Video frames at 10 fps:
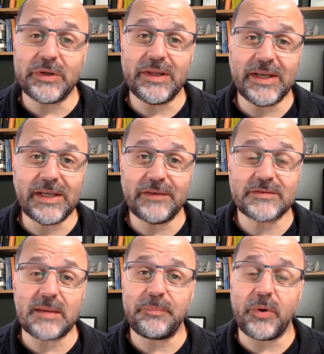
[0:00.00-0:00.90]
believes
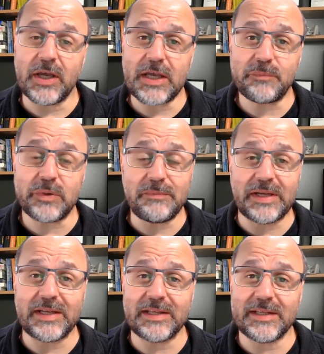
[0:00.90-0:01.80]
that by
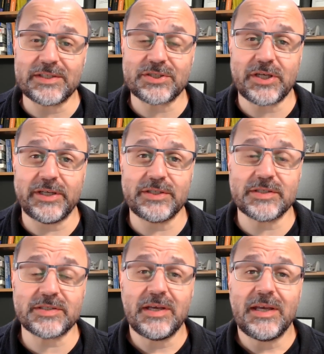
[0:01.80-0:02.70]
implementing these
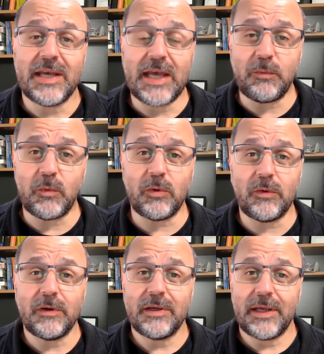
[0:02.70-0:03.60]
changes, it
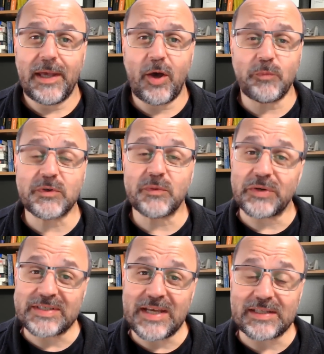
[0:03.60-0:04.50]
will help to
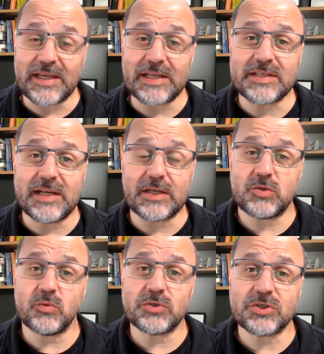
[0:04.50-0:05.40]
protect
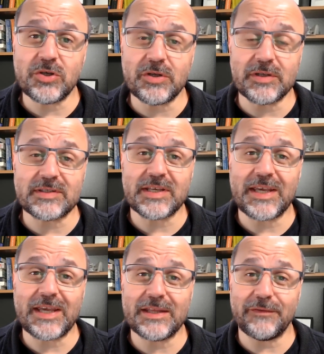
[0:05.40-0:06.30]
international students
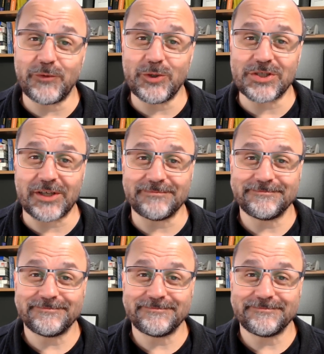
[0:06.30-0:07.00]
in the future.